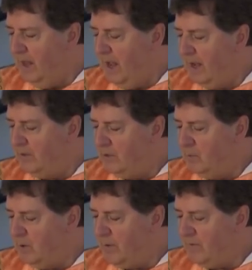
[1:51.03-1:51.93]
I think
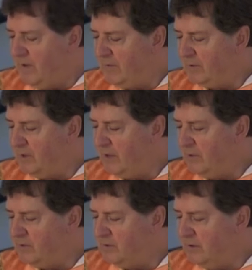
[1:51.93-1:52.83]
one of my favorite
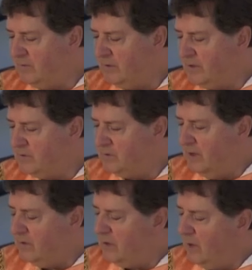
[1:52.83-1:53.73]
titles of this,
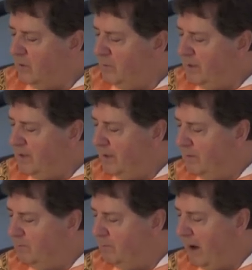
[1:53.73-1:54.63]
though, would be the
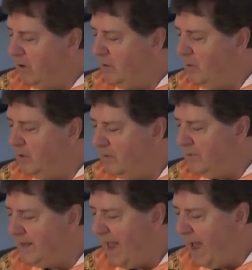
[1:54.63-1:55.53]
parable of
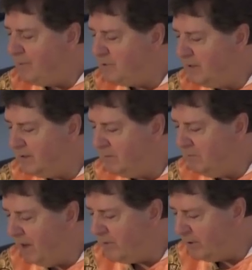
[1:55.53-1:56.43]
the absent
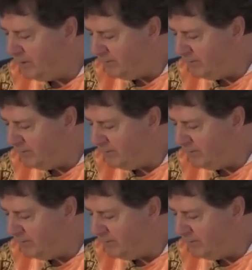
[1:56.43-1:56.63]
mother.